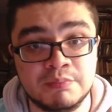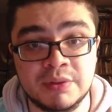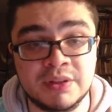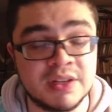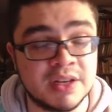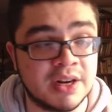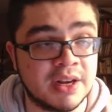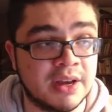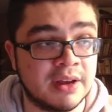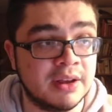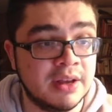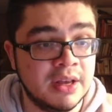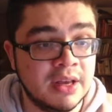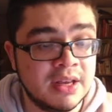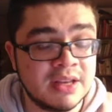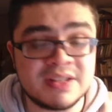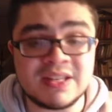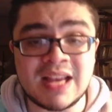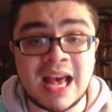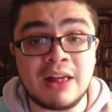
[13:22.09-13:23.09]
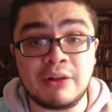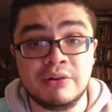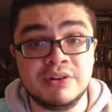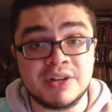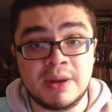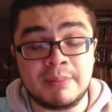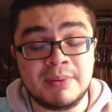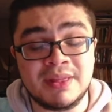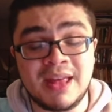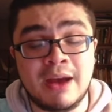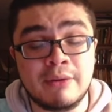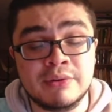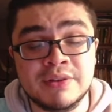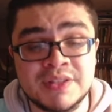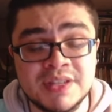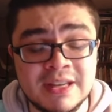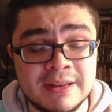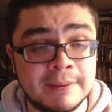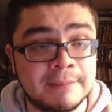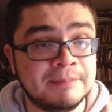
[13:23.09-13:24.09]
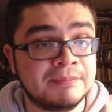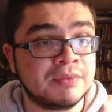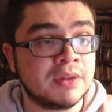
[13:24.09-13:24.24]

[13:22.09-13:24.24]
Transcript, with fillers: did a salary dump and that was it.